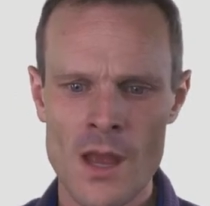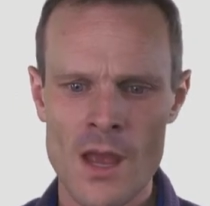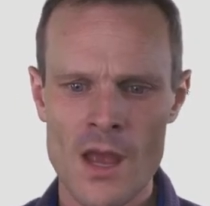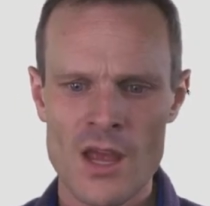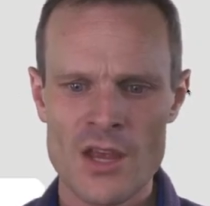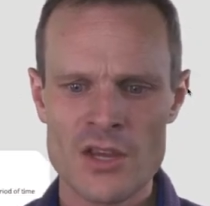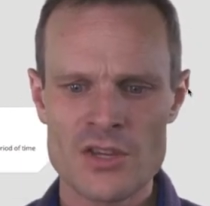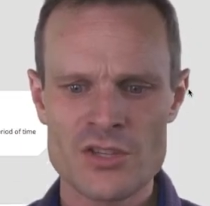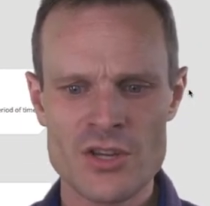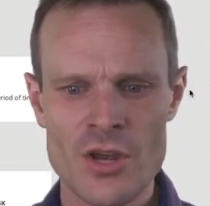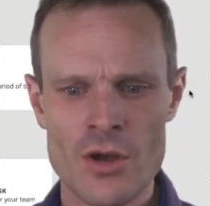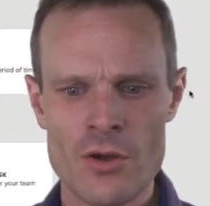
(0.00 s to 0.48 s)

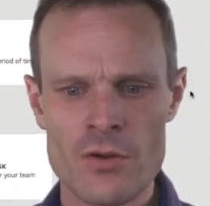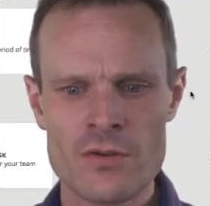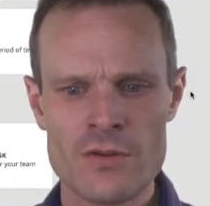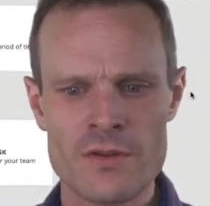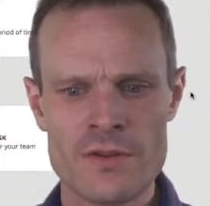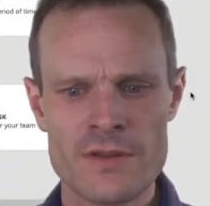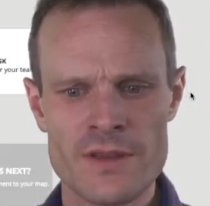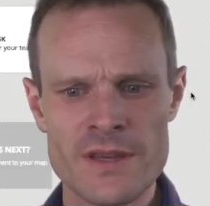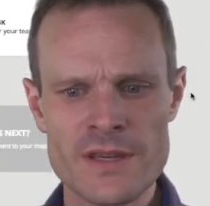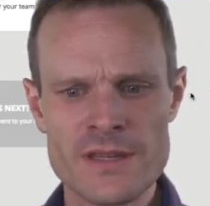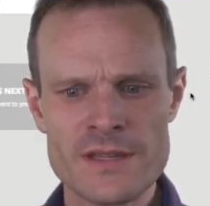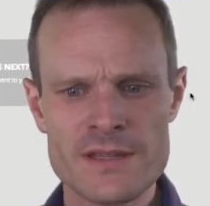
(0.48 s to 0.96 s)
So
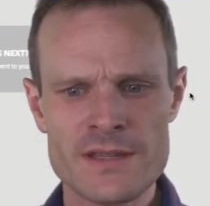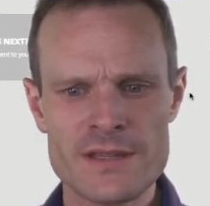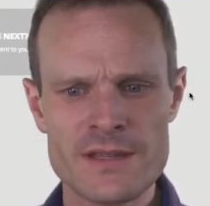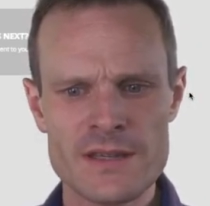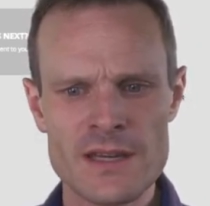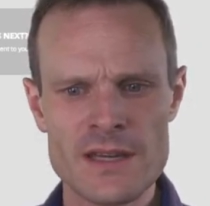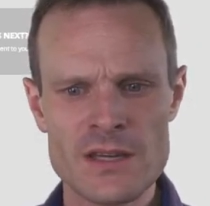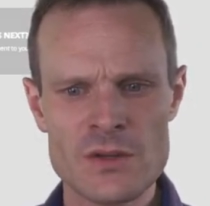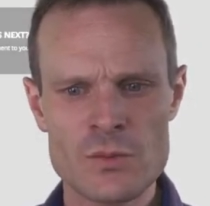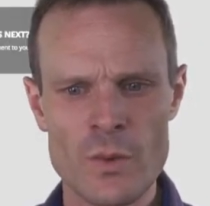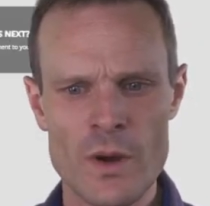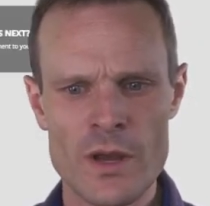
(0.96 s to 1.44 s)
this
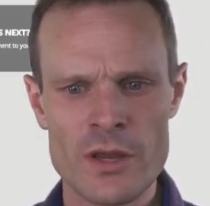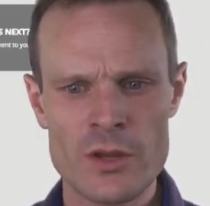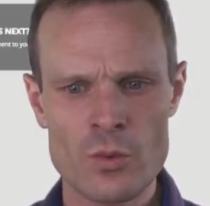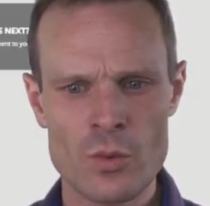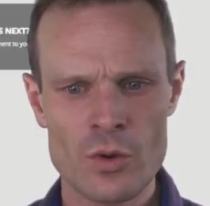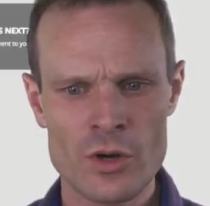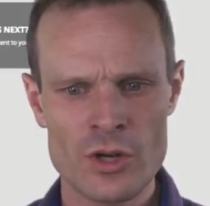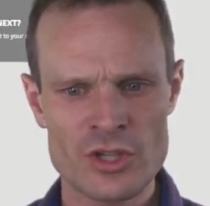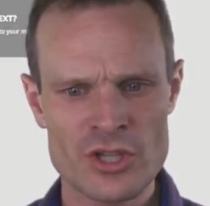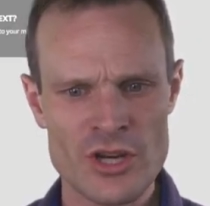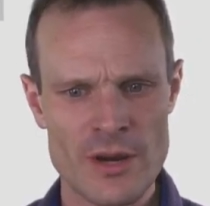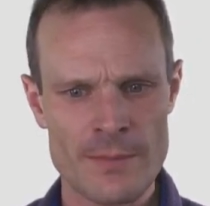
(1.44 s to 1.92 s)
is where you
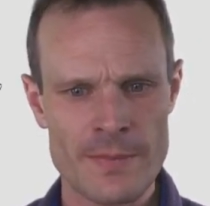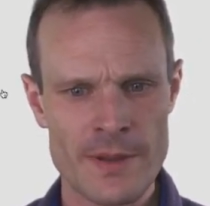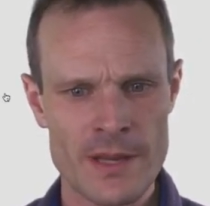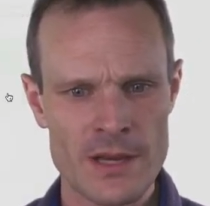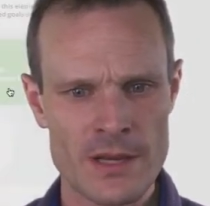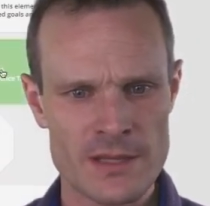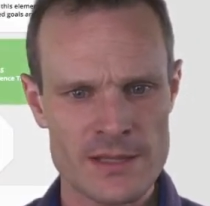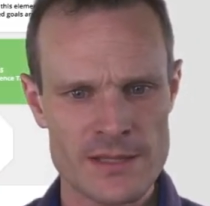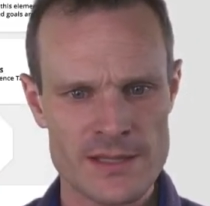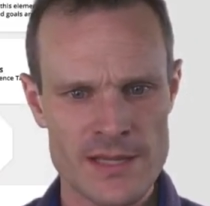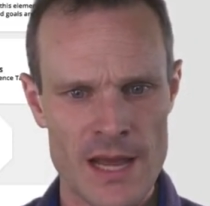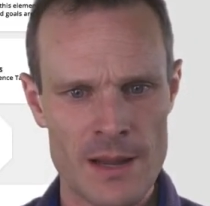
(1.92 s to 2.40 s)
want to jump in
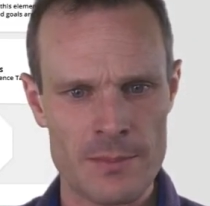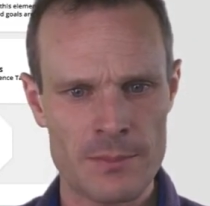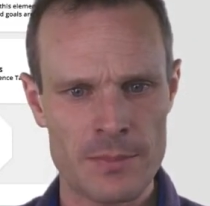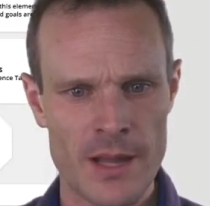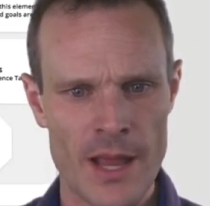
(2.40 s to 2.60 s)
and start